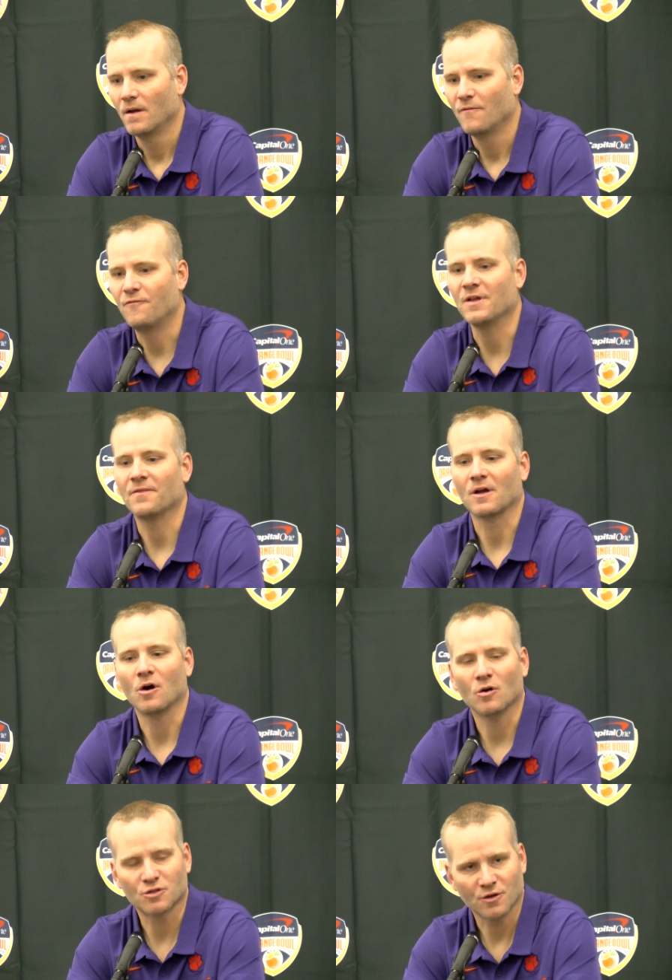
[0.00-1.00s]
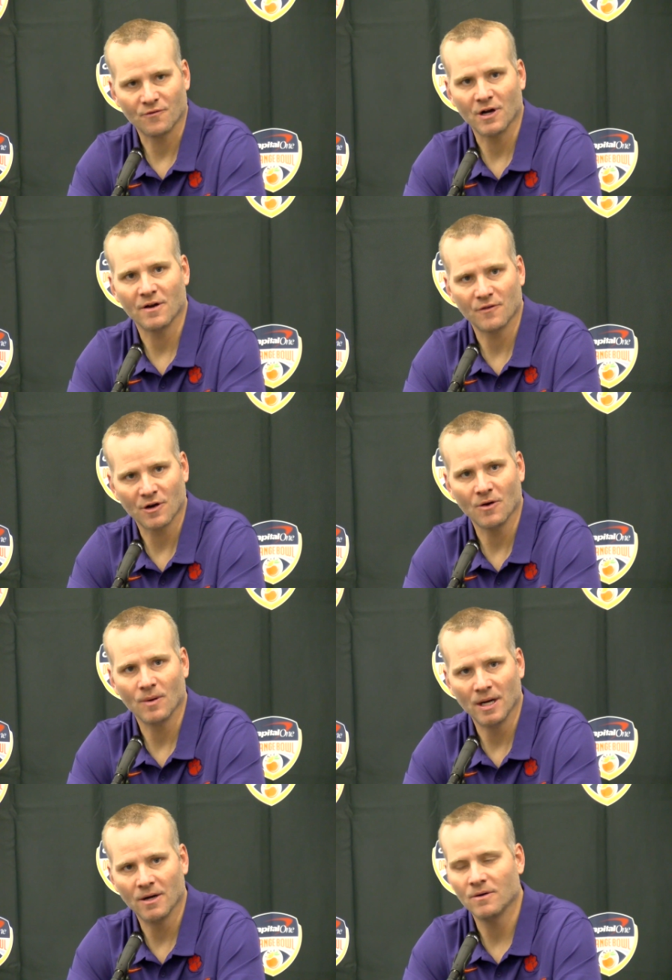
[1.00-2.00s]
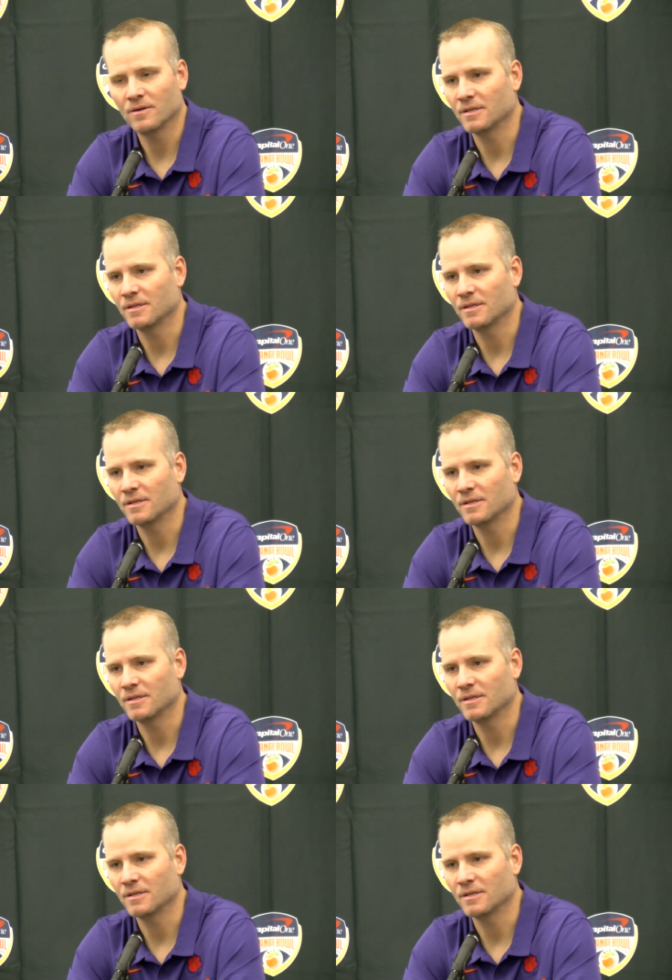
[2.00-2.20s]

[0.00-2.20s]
fit the culture very, very well.